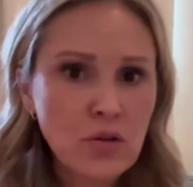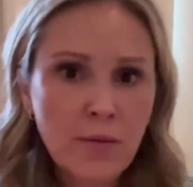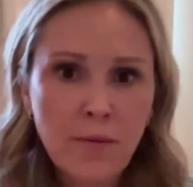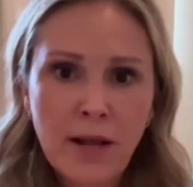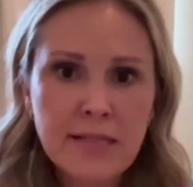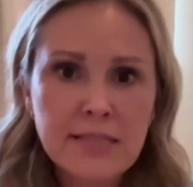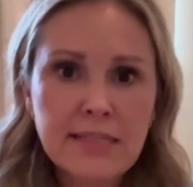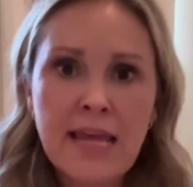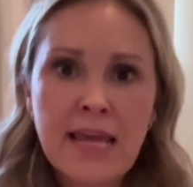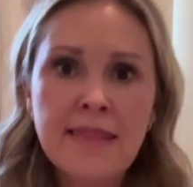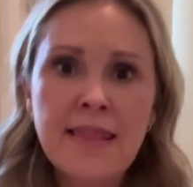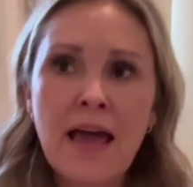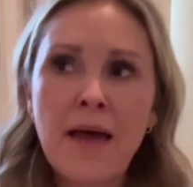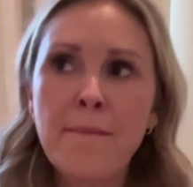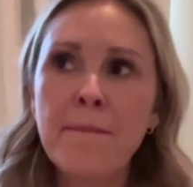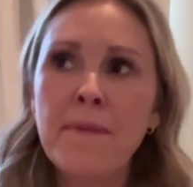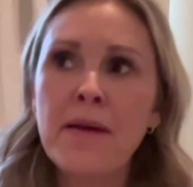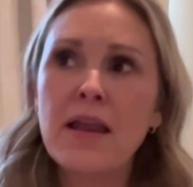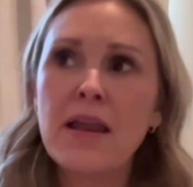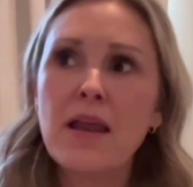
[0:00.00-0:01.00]
I'm not saying
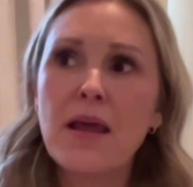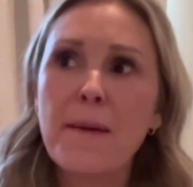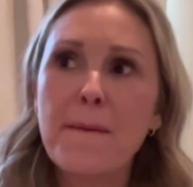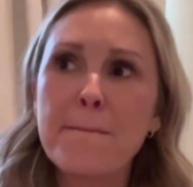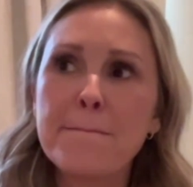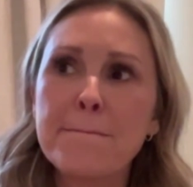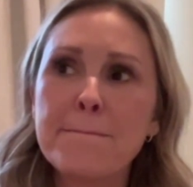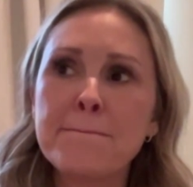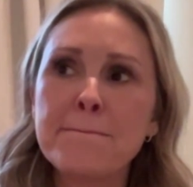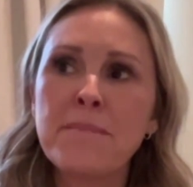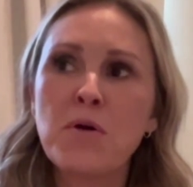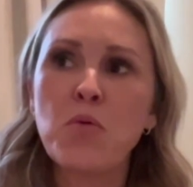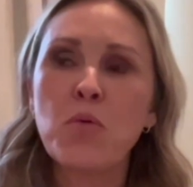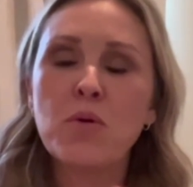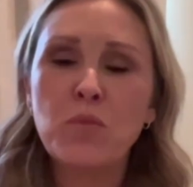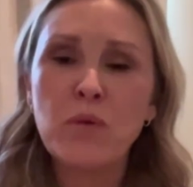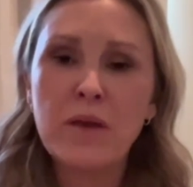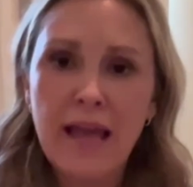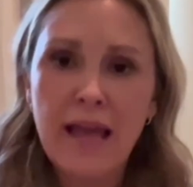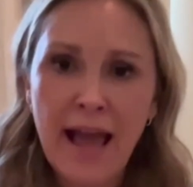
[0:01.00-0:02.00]
that, but
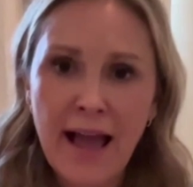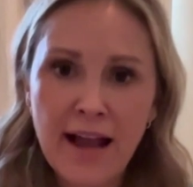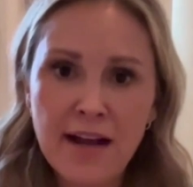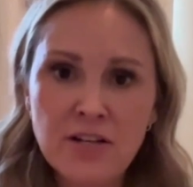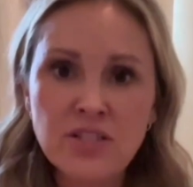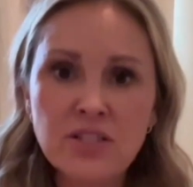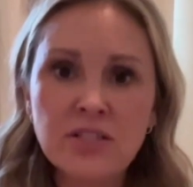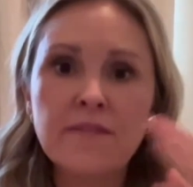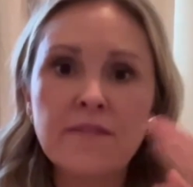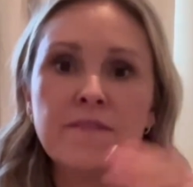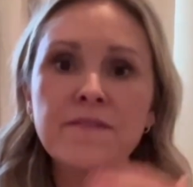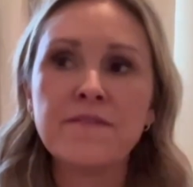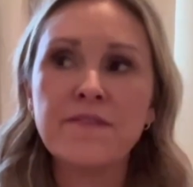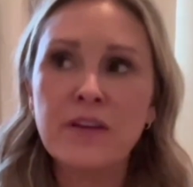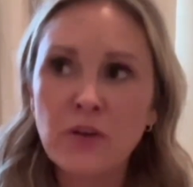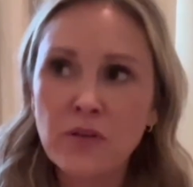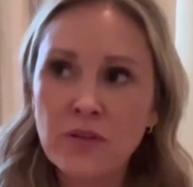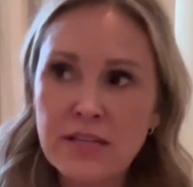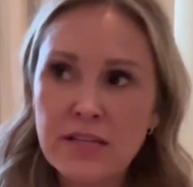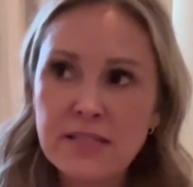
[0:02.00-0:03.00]
when we actually
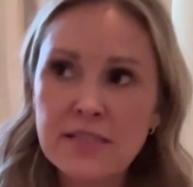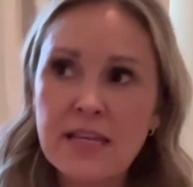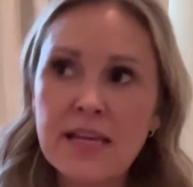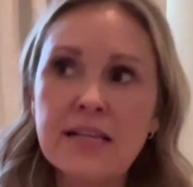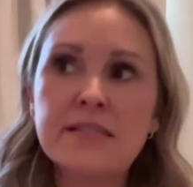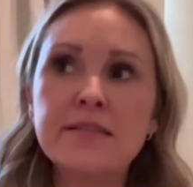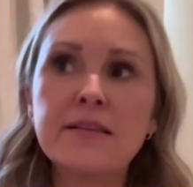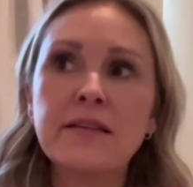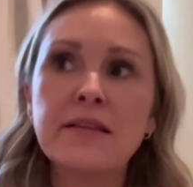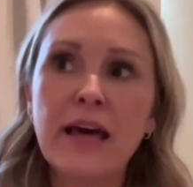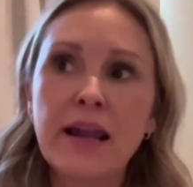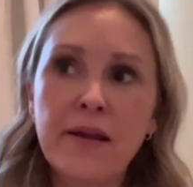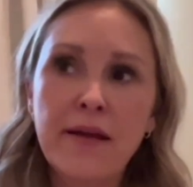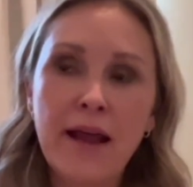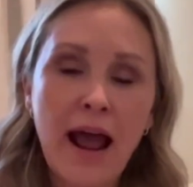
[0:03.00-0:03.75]
feel these things and let it